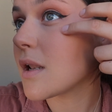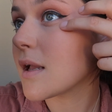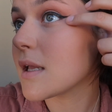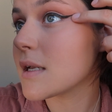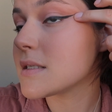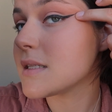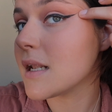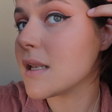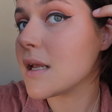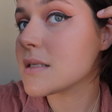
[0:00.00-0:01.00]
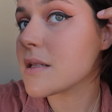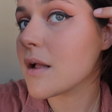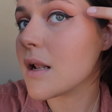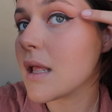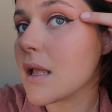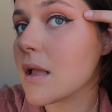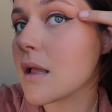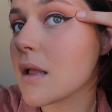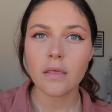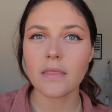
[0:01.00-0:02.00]
like extend it slightly.
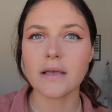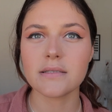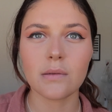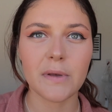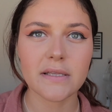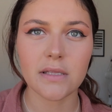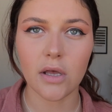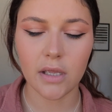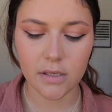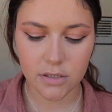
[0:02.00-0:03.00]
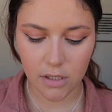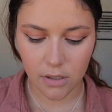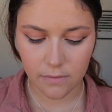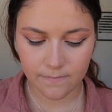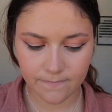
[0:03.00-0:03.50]
That's the best that I can do.